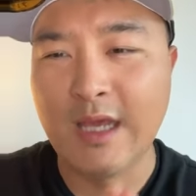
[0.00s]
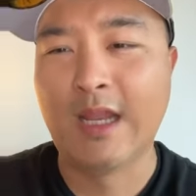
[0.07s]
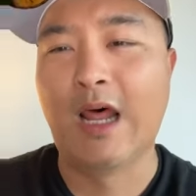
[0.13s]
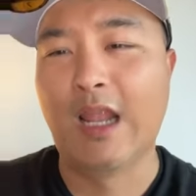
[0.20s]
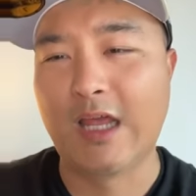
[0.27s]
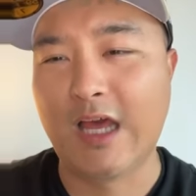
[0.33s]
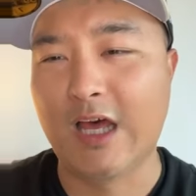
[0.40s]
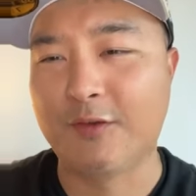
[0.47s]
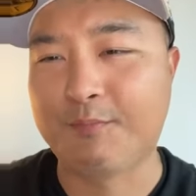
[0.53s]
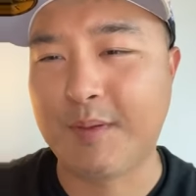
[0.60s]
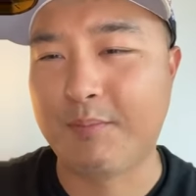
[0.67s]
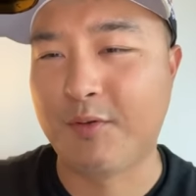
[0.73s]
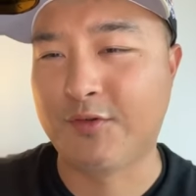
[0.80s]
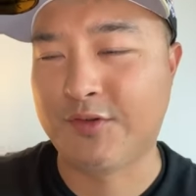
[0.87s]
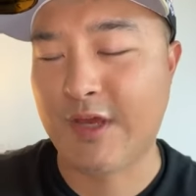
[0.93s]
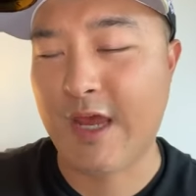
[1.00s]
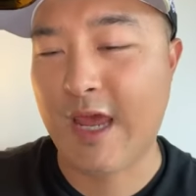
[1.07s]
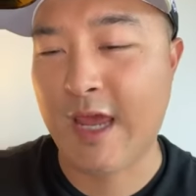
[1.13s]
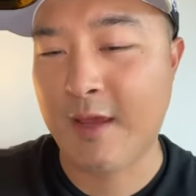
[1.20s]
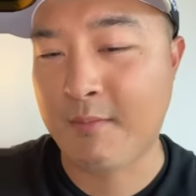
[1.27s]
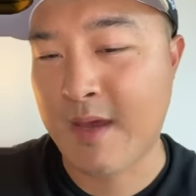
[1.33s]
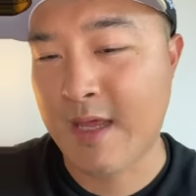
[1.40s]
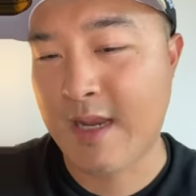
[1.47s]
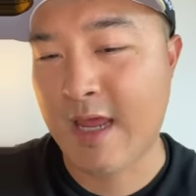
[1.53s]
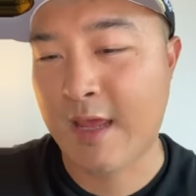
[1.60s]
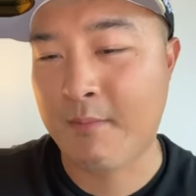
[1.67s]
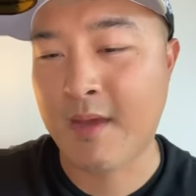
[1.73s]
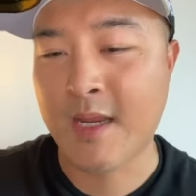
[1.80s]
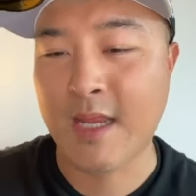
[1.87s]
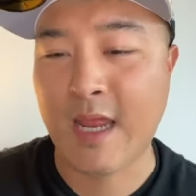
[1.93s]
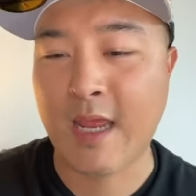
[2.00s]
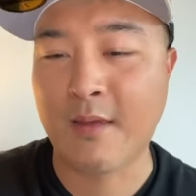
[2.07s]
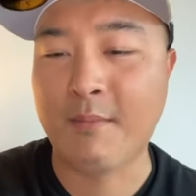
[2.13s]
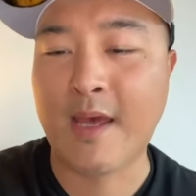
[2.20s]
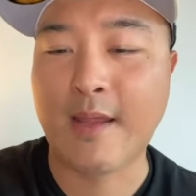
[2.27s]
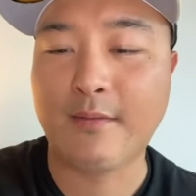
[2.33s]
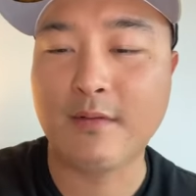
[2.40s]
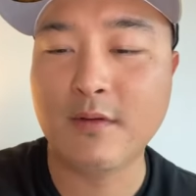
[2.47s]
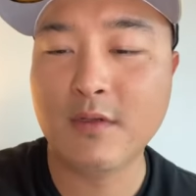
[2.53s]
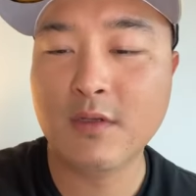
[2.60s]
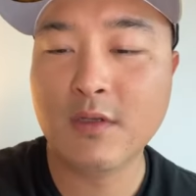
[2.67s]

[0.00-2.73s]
And all of God's people say, Amen, Amen, and Amen.